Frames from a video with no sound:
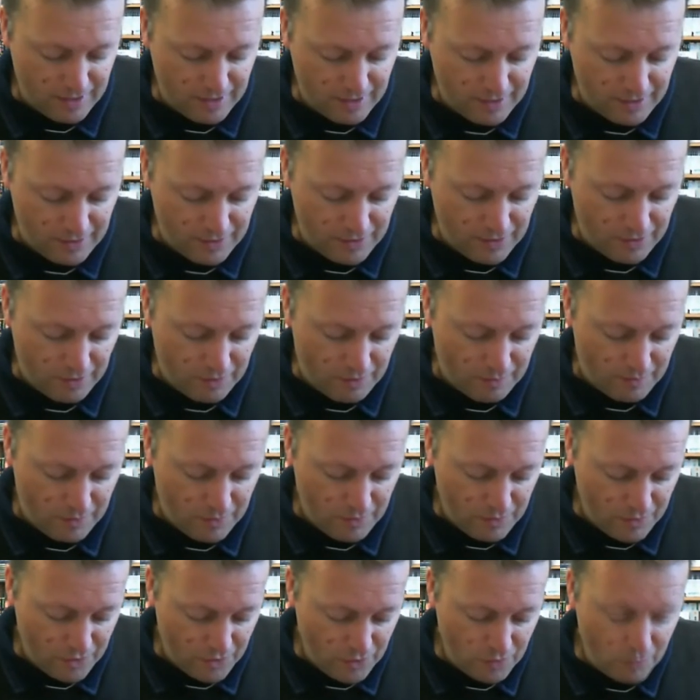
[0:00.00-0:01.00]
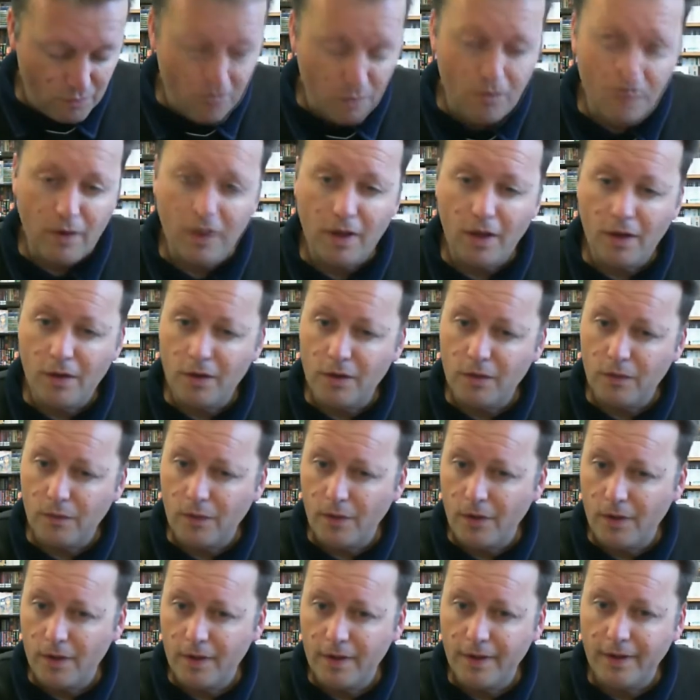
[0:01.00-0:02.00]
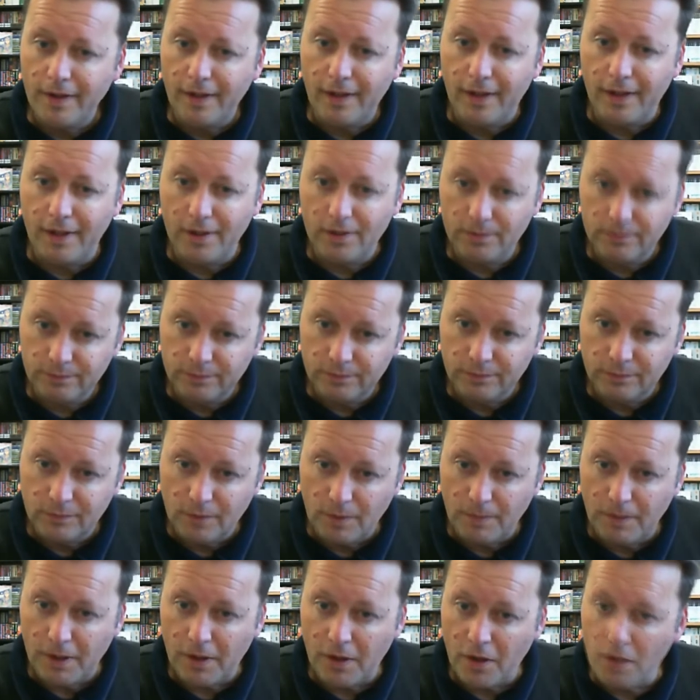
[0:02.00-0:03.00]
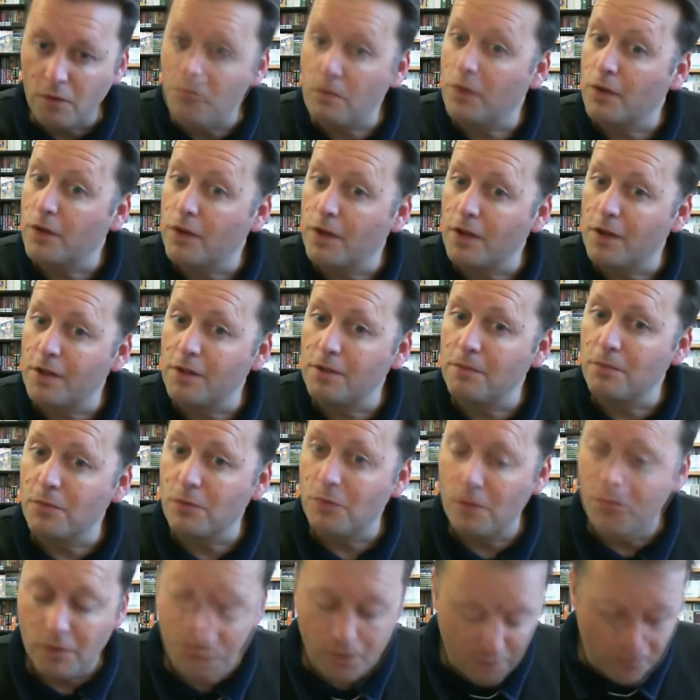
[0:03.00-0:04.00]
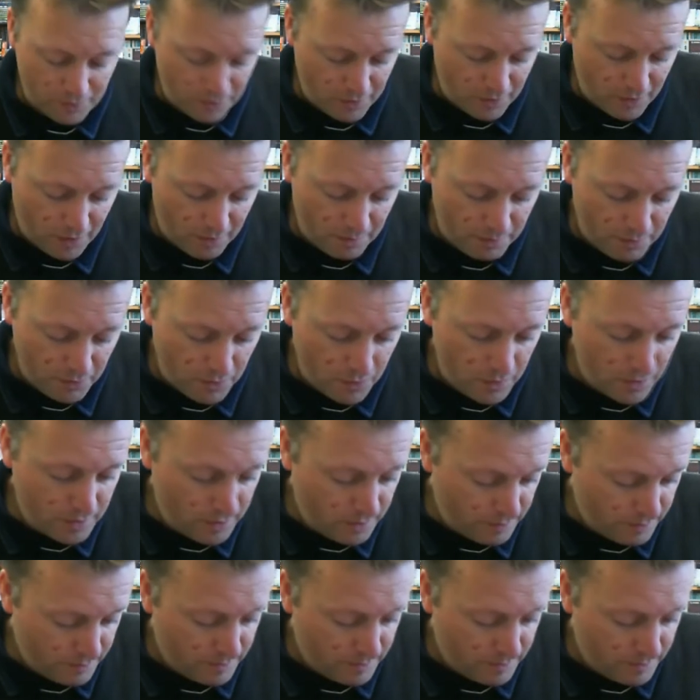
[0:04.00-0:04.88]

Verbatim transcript: so I'm not sure what we're going to find in here I mean I know what the items were that I bought